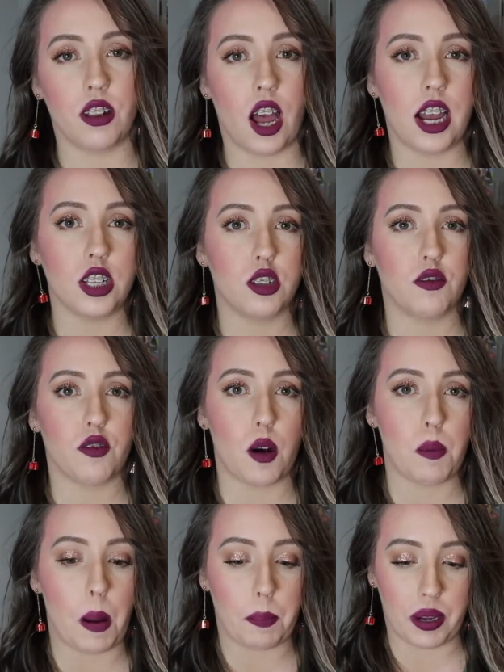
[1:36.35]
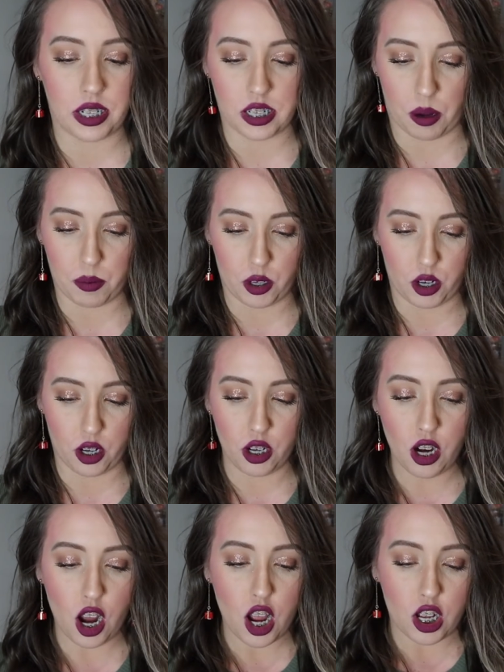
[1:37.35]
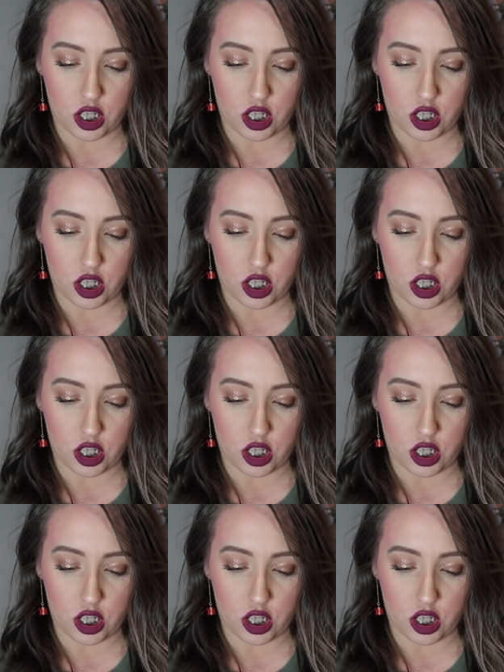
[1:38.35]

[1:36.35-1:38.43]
lights from Big W.